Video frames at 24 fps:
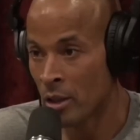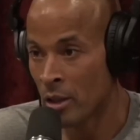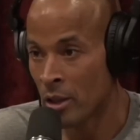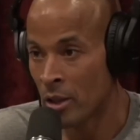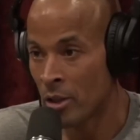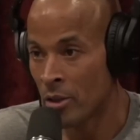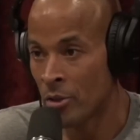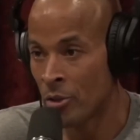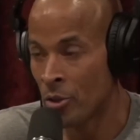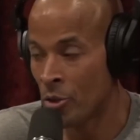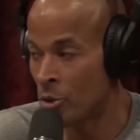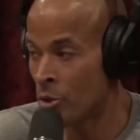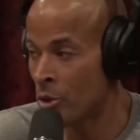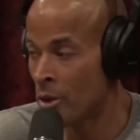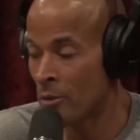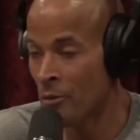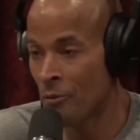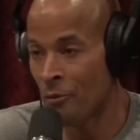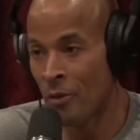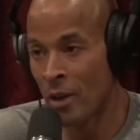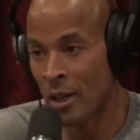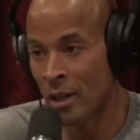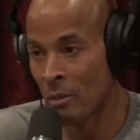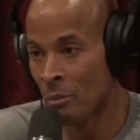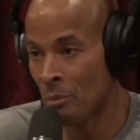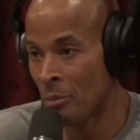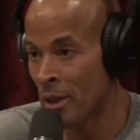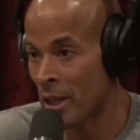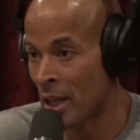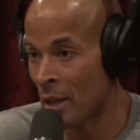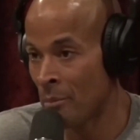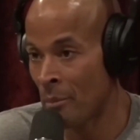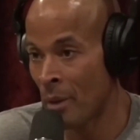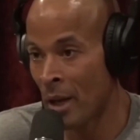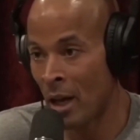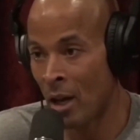So you can fucking pick
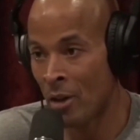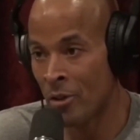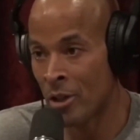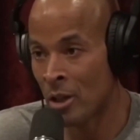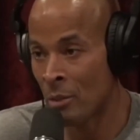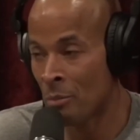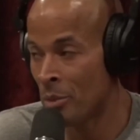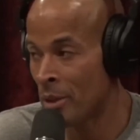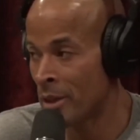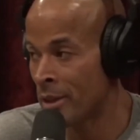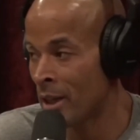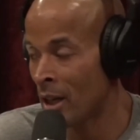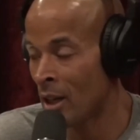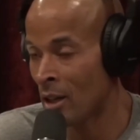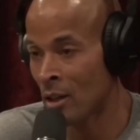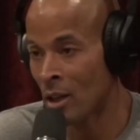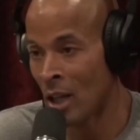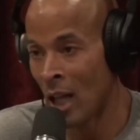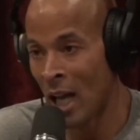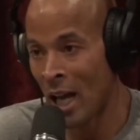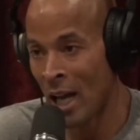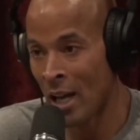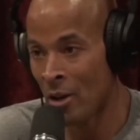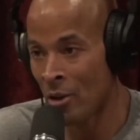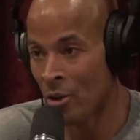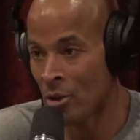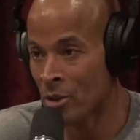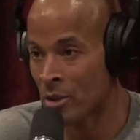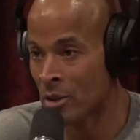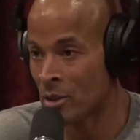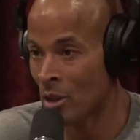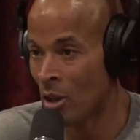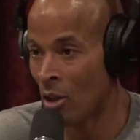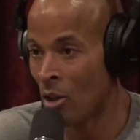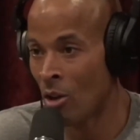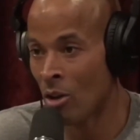them out. You can pick out liars
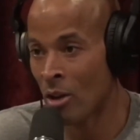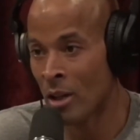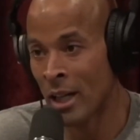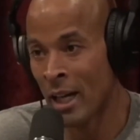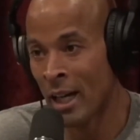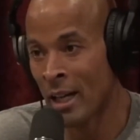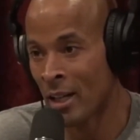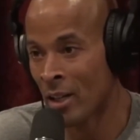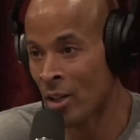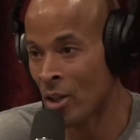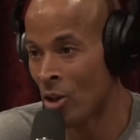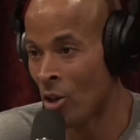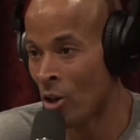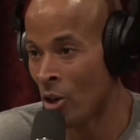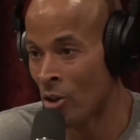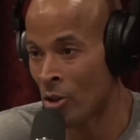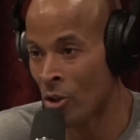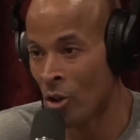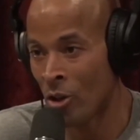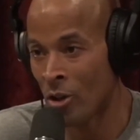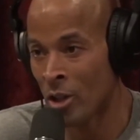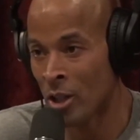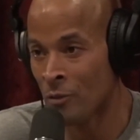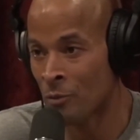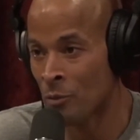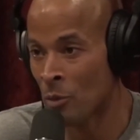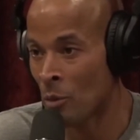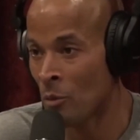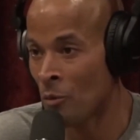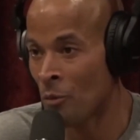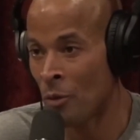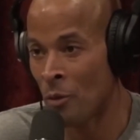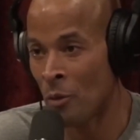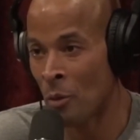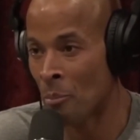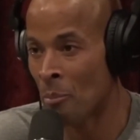and all kind of con artists
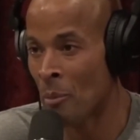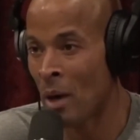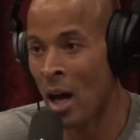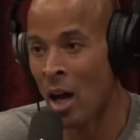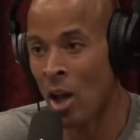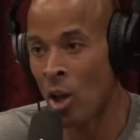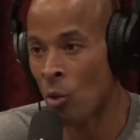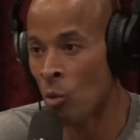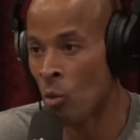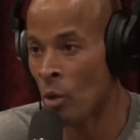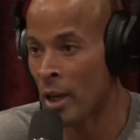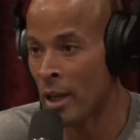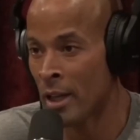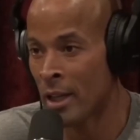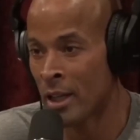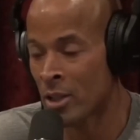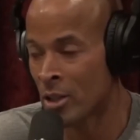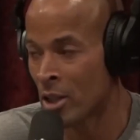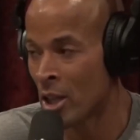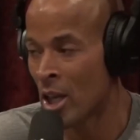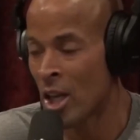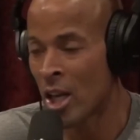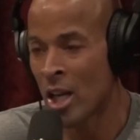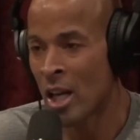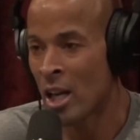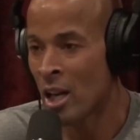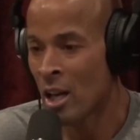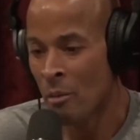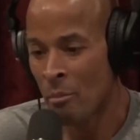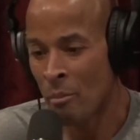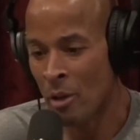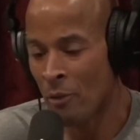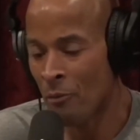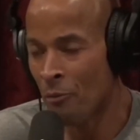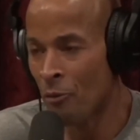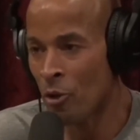from a mile away. Because,
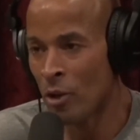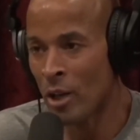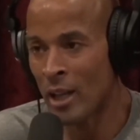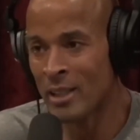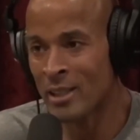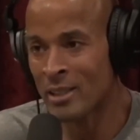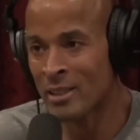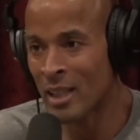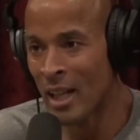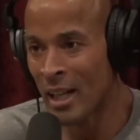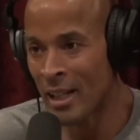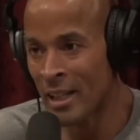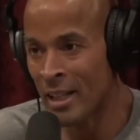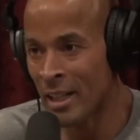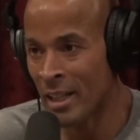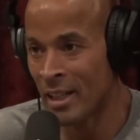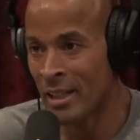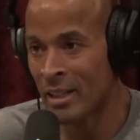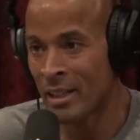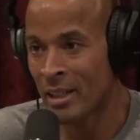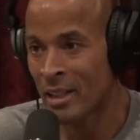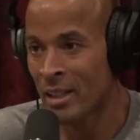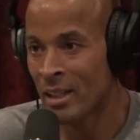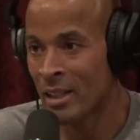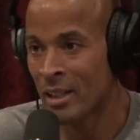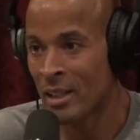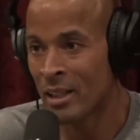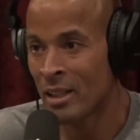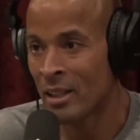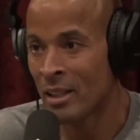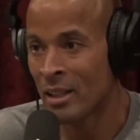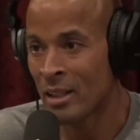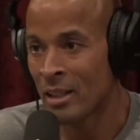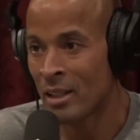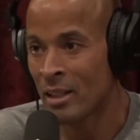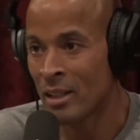motherfucker, I studied it.
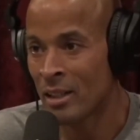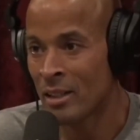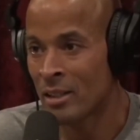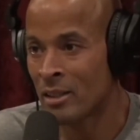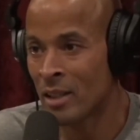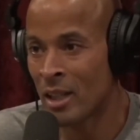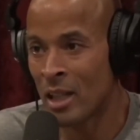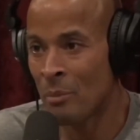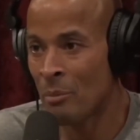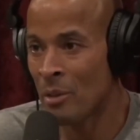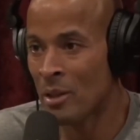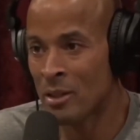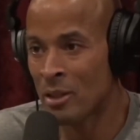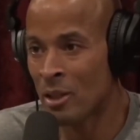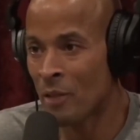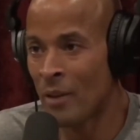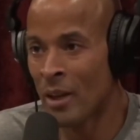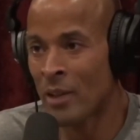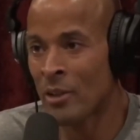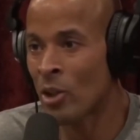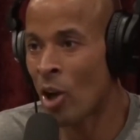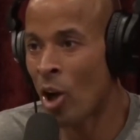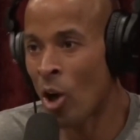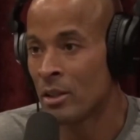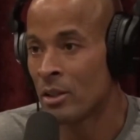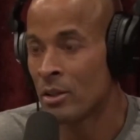Studied myself. I know.